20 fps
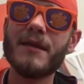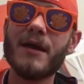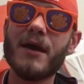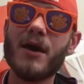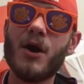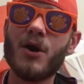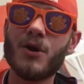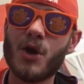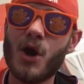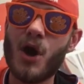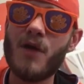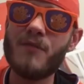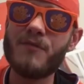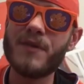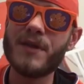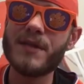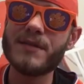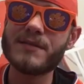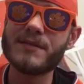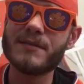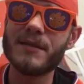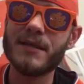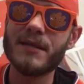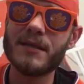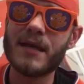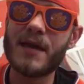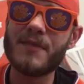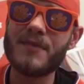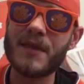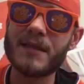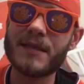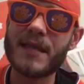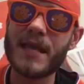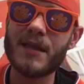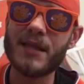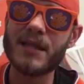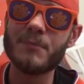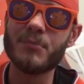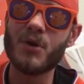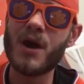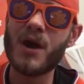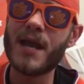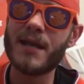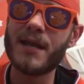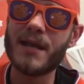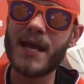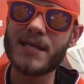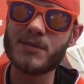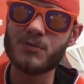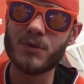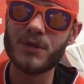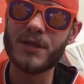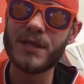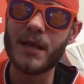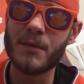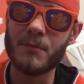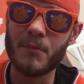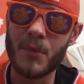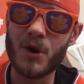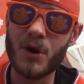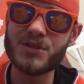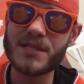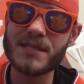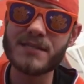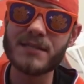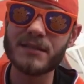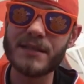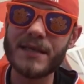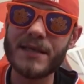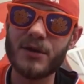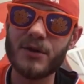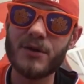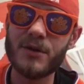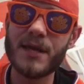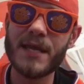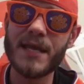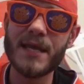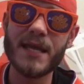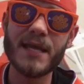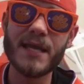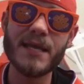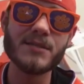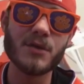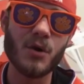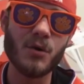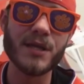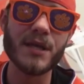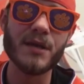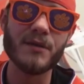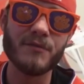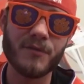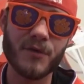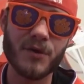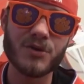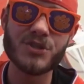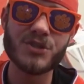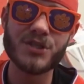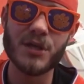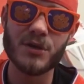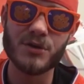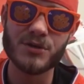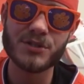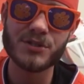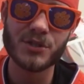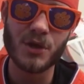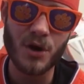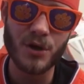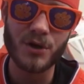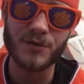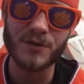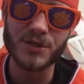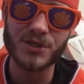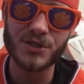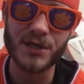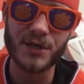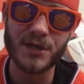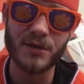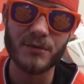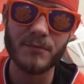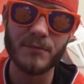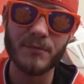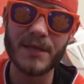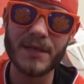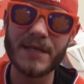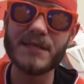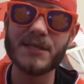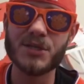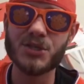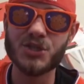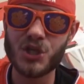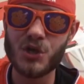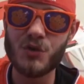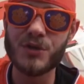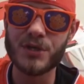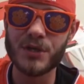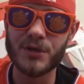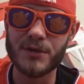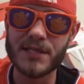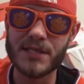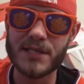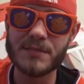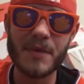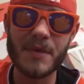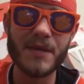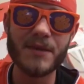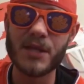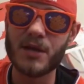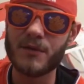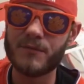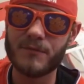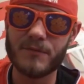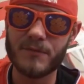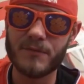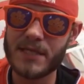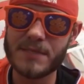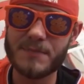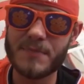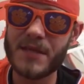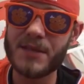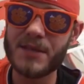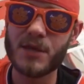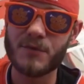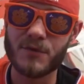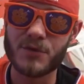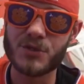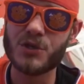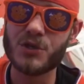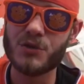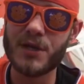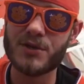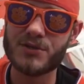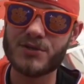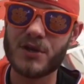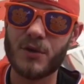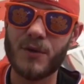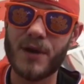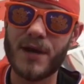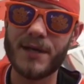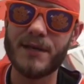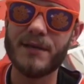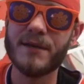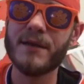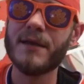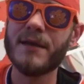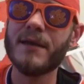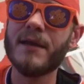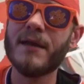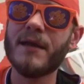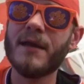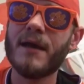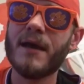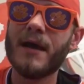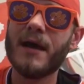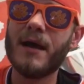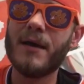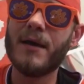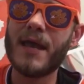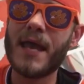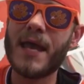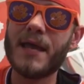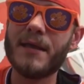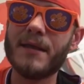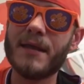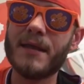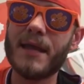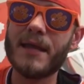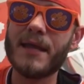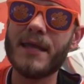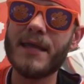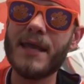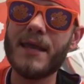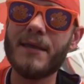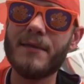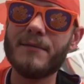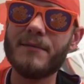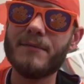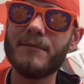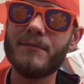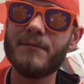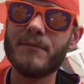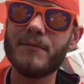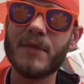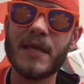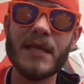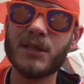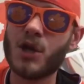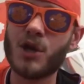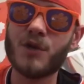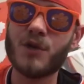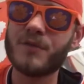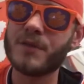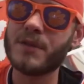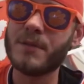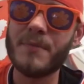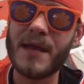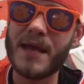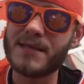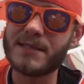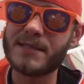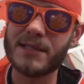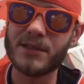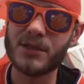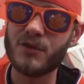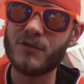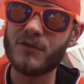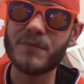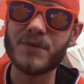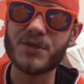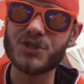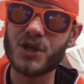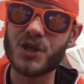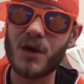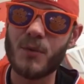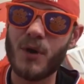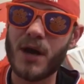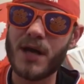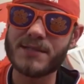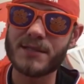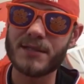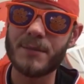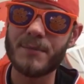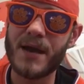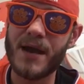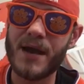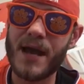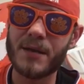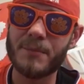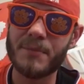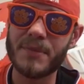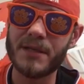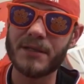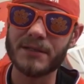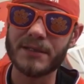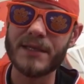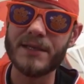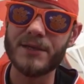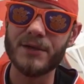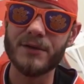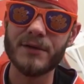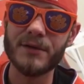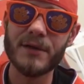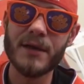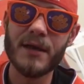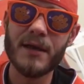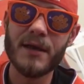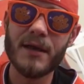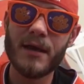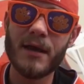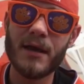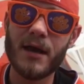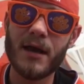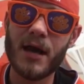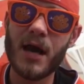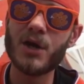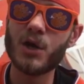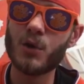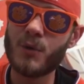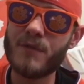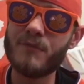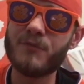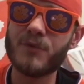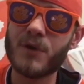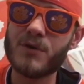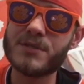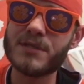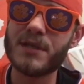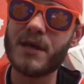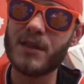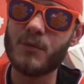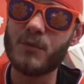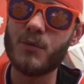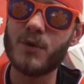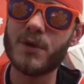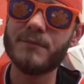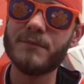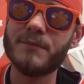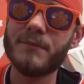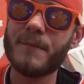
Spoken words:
on offense, I think Kelly Bryant has really emerged as a leader. He is only a first-year starter this year, but he's a junior. He's been there for 2 years already. And he learned from the best. He learned from Deshaun Watson about how to be a leader. Hunter Renfro is another one